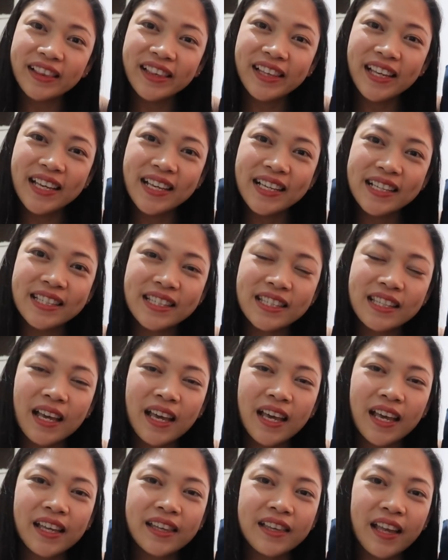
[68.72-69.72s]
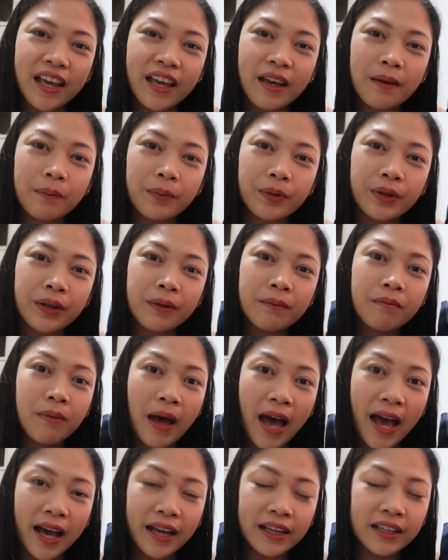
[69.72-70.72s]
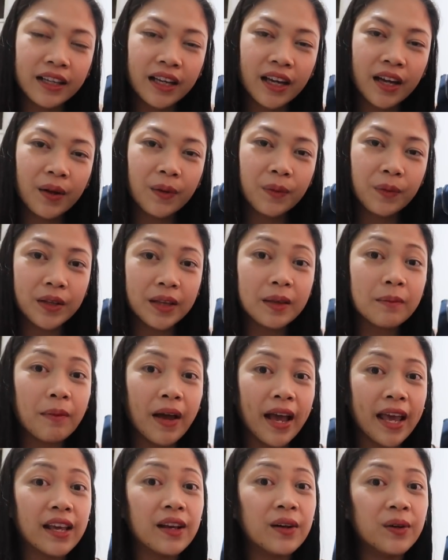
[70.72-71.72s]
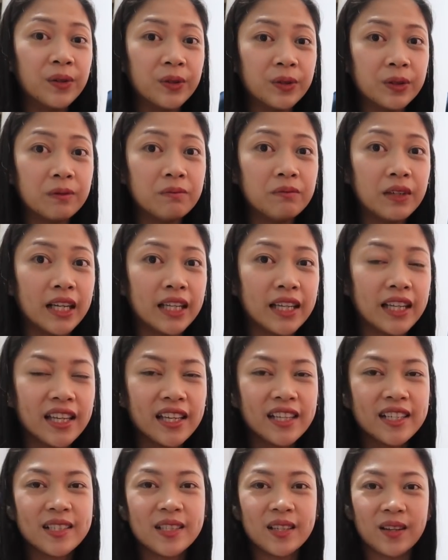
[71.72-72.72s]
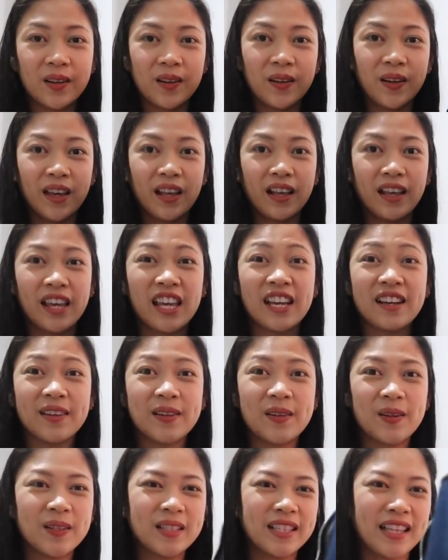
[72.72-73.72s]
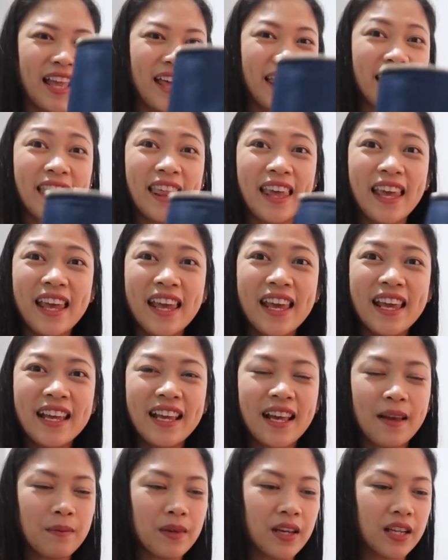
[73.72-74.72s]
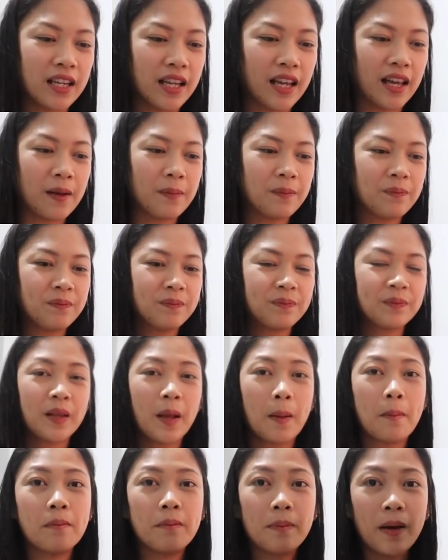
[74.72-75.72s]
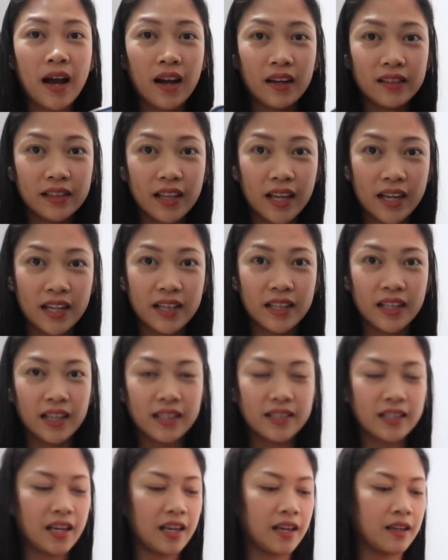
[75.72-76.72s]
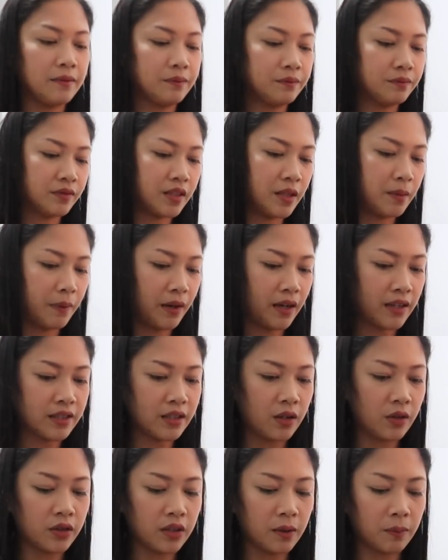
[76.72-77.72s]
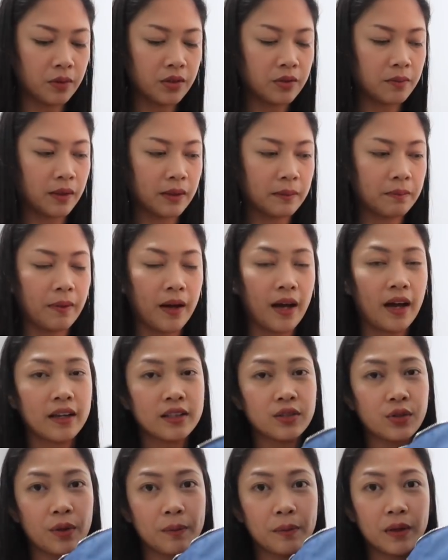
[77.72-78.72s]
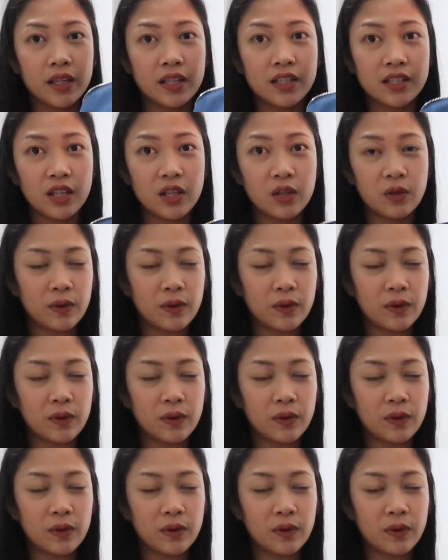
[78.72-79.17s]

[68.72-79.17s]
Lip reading: this diaper bag with my own money. So, here goes nothing. I'm gonna pack na rin kasi. Hindi pa kasi ako tapos magpack. So, I'm gonna